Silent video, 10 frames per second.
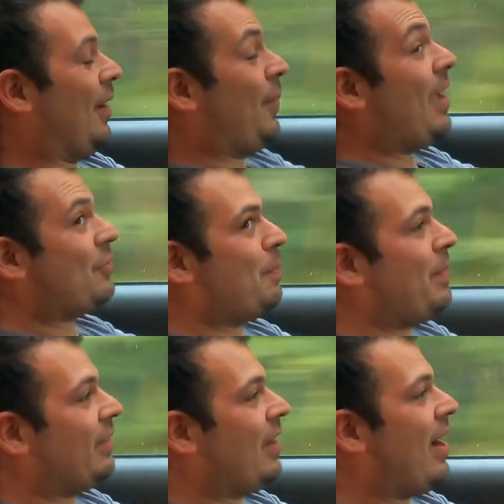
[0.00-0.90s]
And we have some
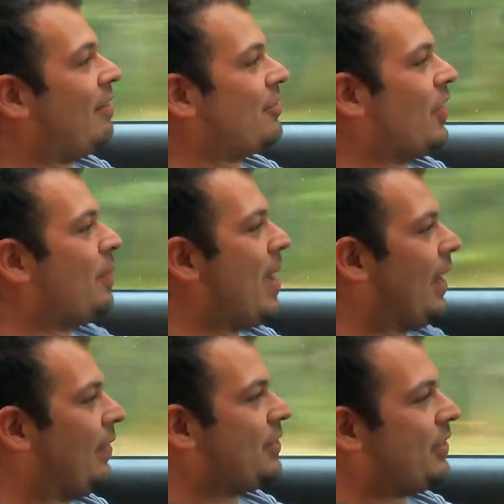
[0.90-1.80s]
big tires on the
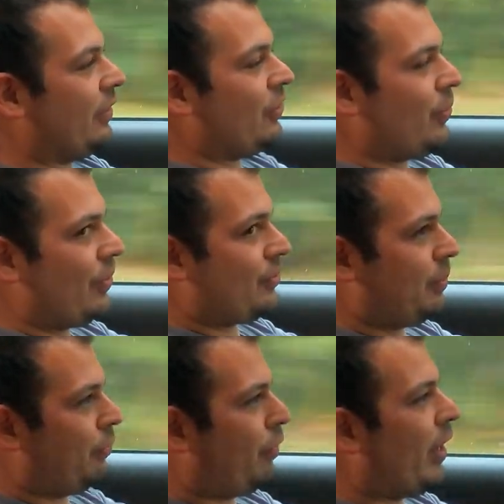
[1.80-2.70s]
back of this thing too. There's
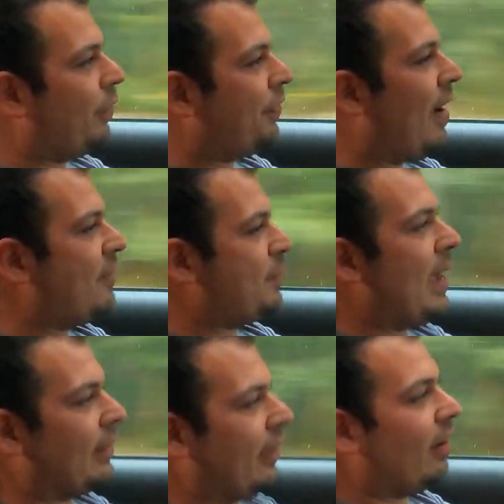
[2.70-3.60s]
some 305s
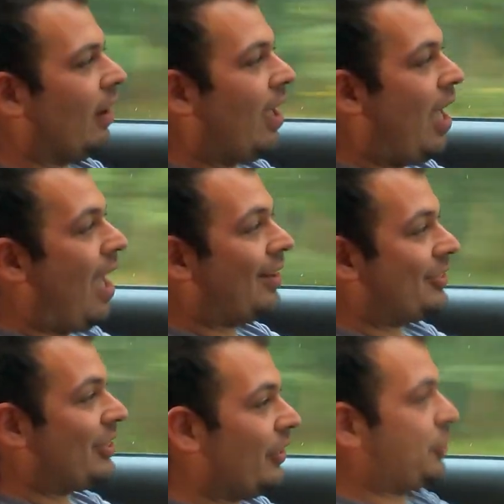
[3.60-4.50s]
back there, and
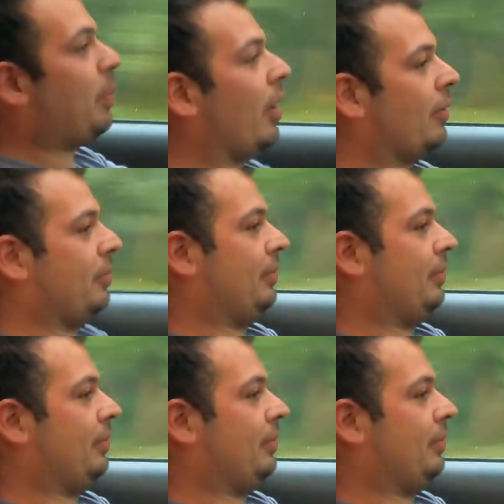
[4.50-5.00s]
it's still spun.